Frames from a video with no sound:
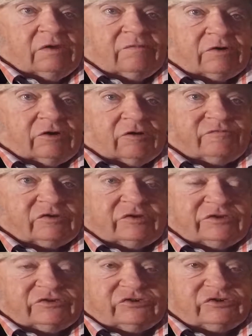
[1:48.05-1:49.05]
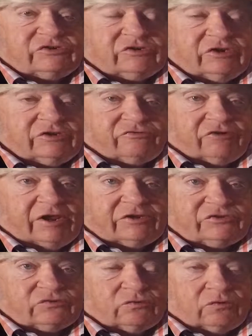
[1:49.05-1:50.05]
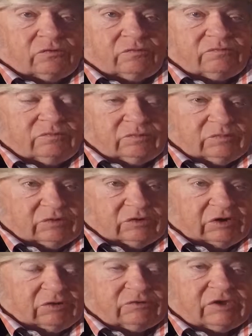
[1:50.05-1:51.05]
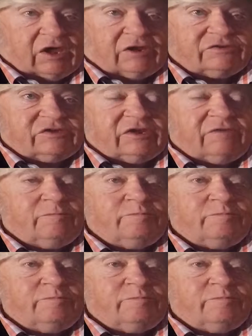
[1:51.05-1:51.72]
Very often it's just the address or the locality,